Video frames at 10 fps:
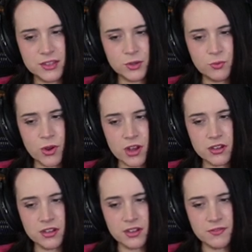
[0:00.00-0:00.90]
The
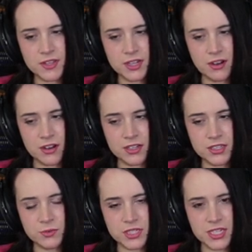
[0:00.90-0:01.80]
Rock of the
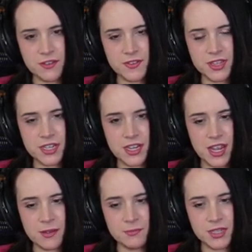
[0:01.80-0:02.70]
Gods was given the
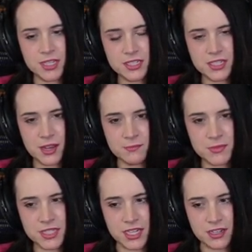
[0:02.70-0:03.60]
name
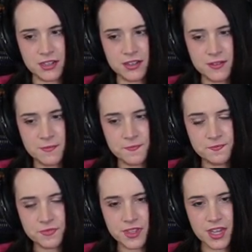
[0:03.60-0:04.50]
Temsik,
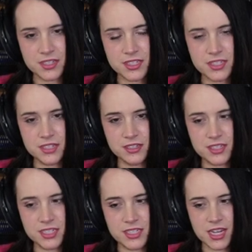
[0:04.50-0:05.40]
and still
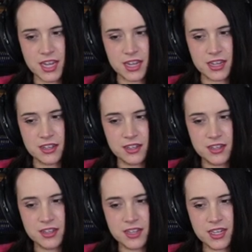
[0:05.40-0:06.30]
today,
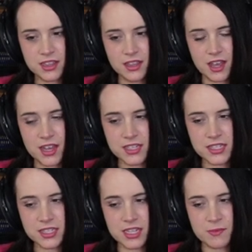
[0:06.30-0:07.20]
it lies
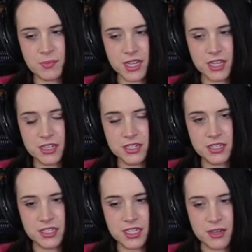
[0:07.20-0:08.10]
sleeping
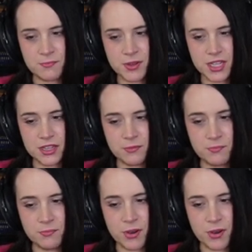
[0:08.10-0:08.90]
deep in the